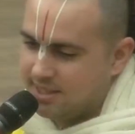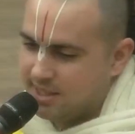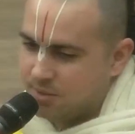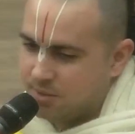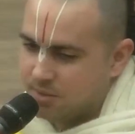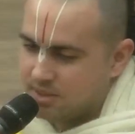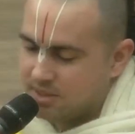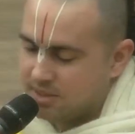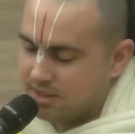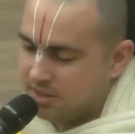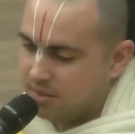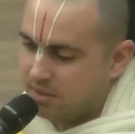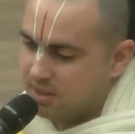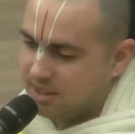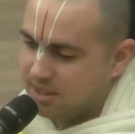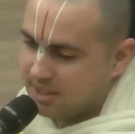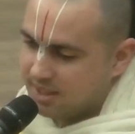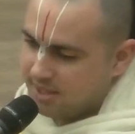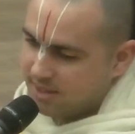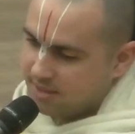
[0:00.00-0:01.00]
was
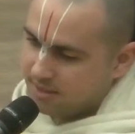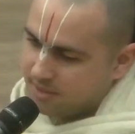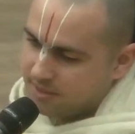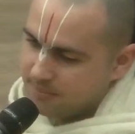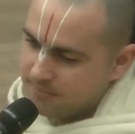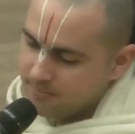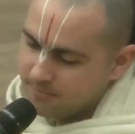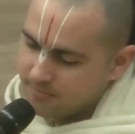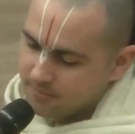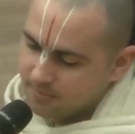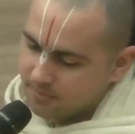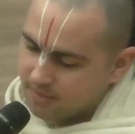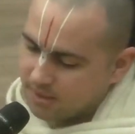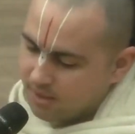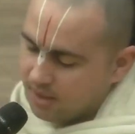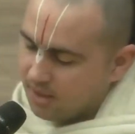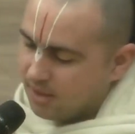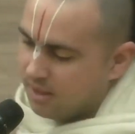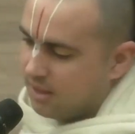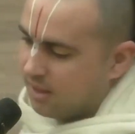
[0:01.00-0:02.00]
literally killing him
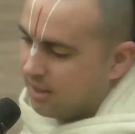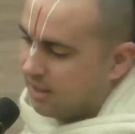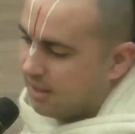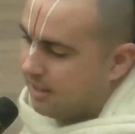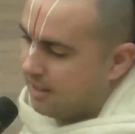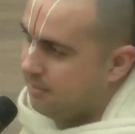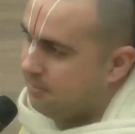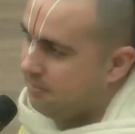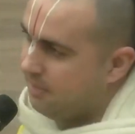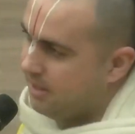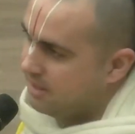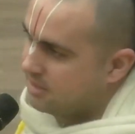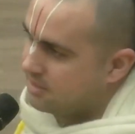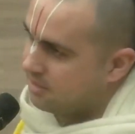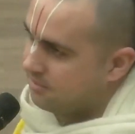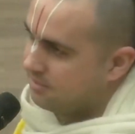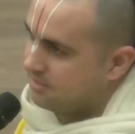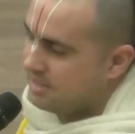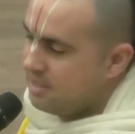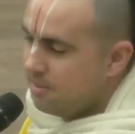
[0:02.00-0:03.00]
and made
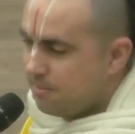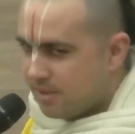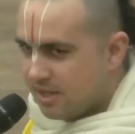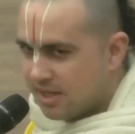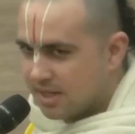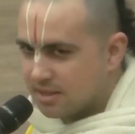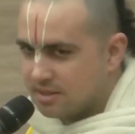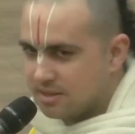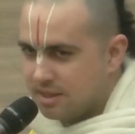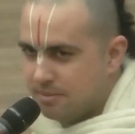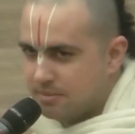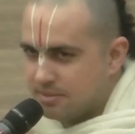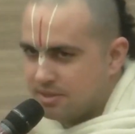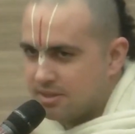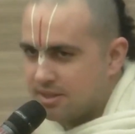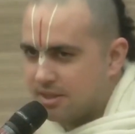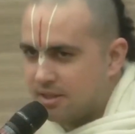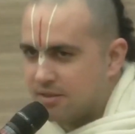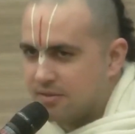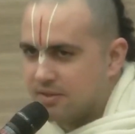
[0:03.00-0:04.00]
some deeper exams
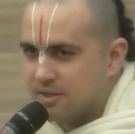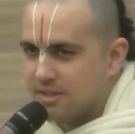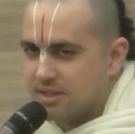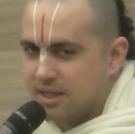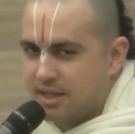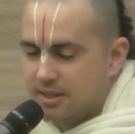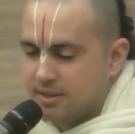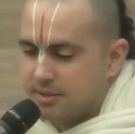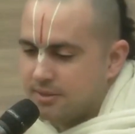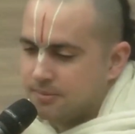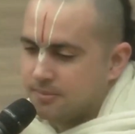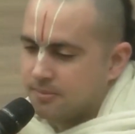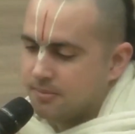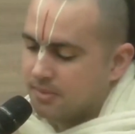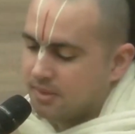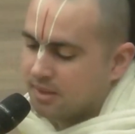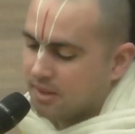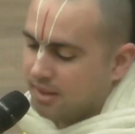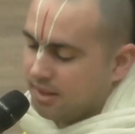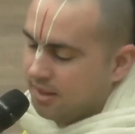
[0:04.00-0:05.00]
inside of his head.
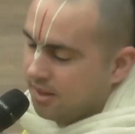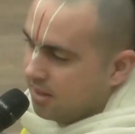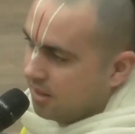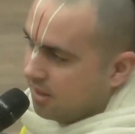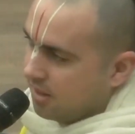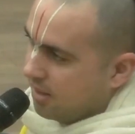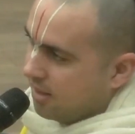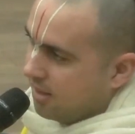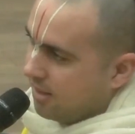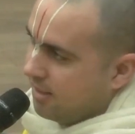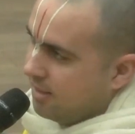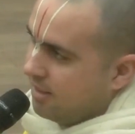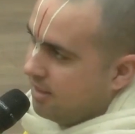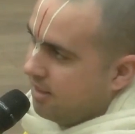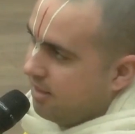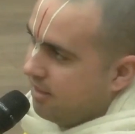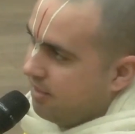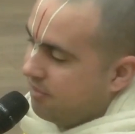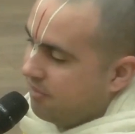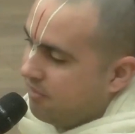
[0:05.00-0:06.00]
And
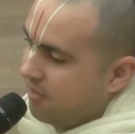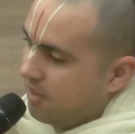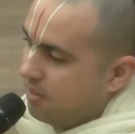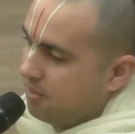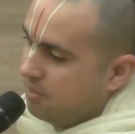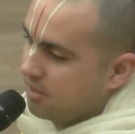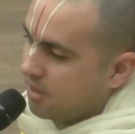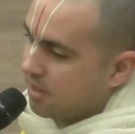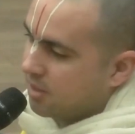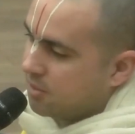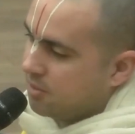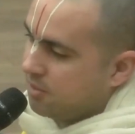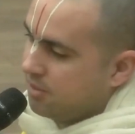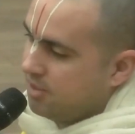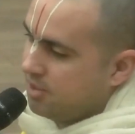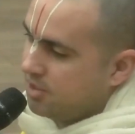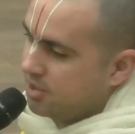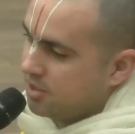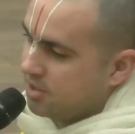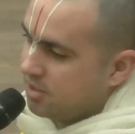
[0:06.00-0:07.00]
they found a
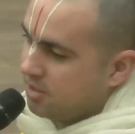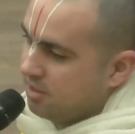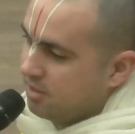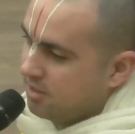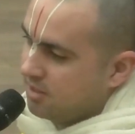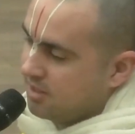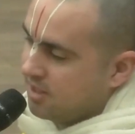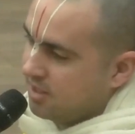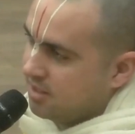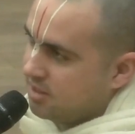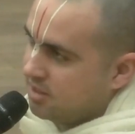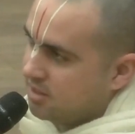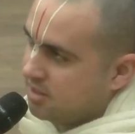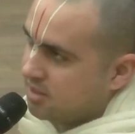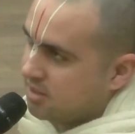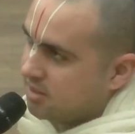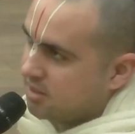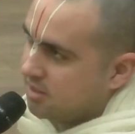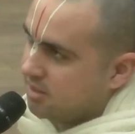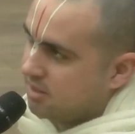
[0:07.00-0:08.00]
condition that,
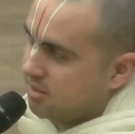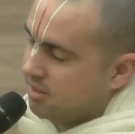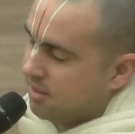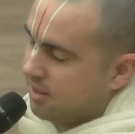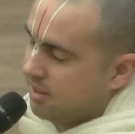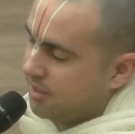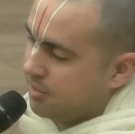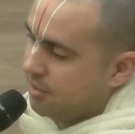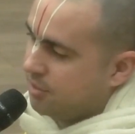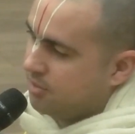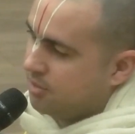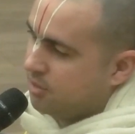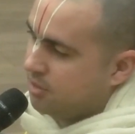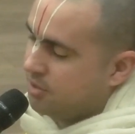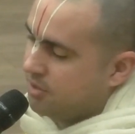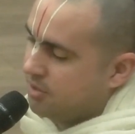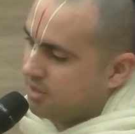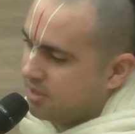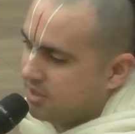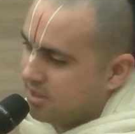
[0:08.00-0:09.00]
I don't know
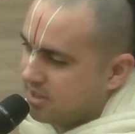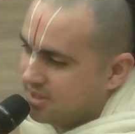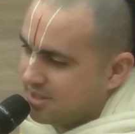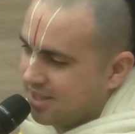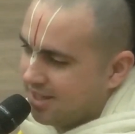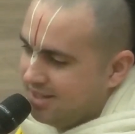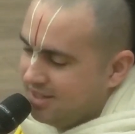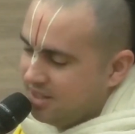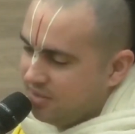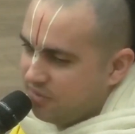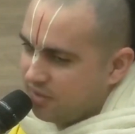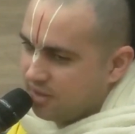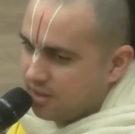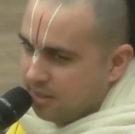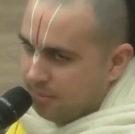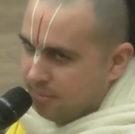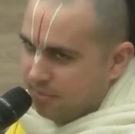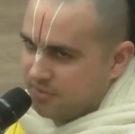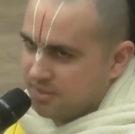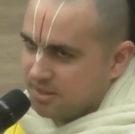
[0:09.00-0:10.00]
the scientific
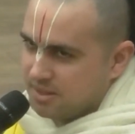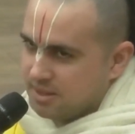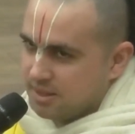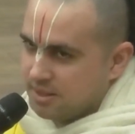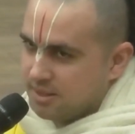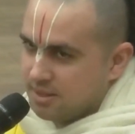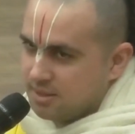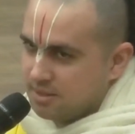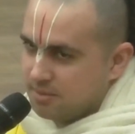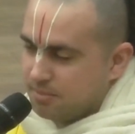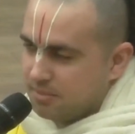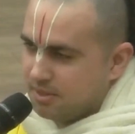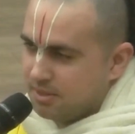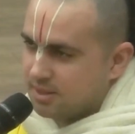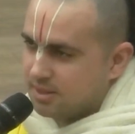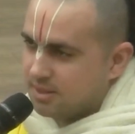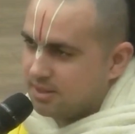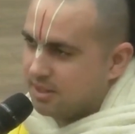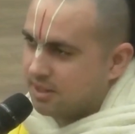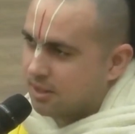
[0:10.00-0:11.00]
name of the sickness,
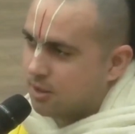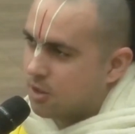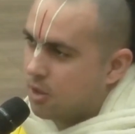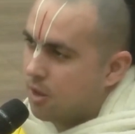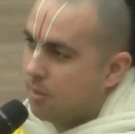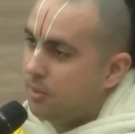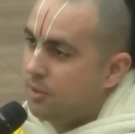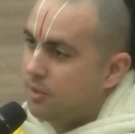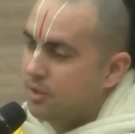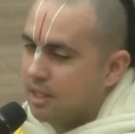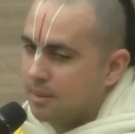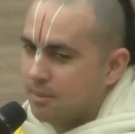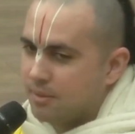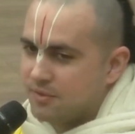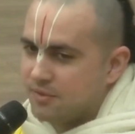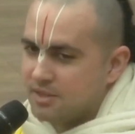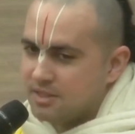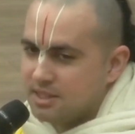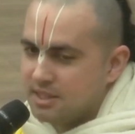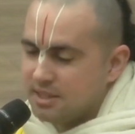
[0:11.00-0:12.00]
but the common name of
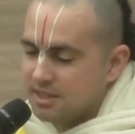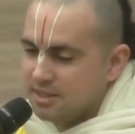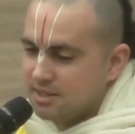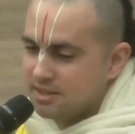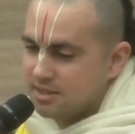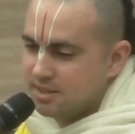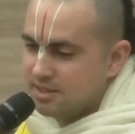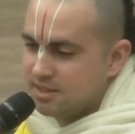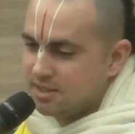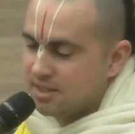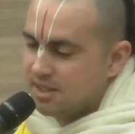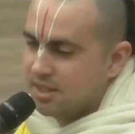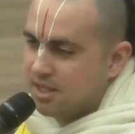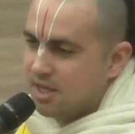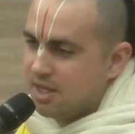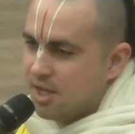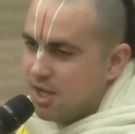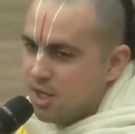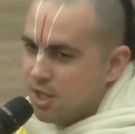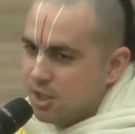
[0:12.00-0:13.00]
the sickness is
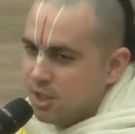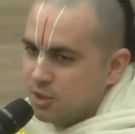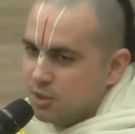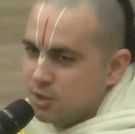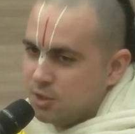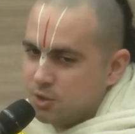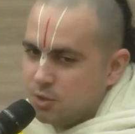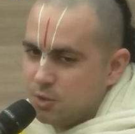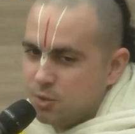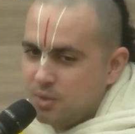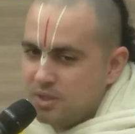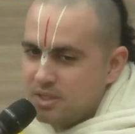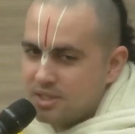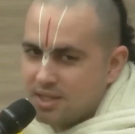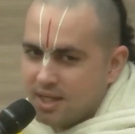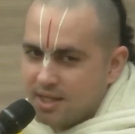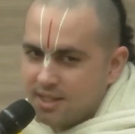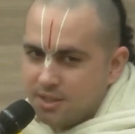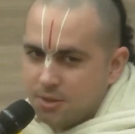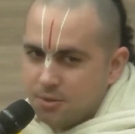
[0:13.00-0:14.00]

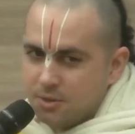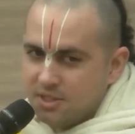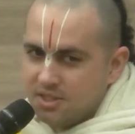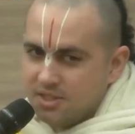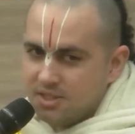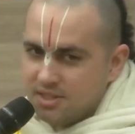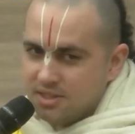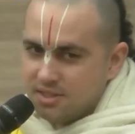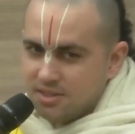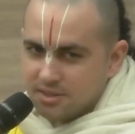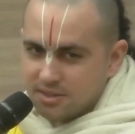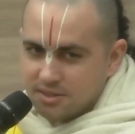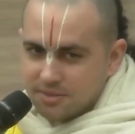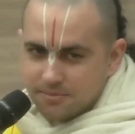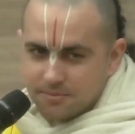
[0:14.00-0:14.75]
suicidal disease.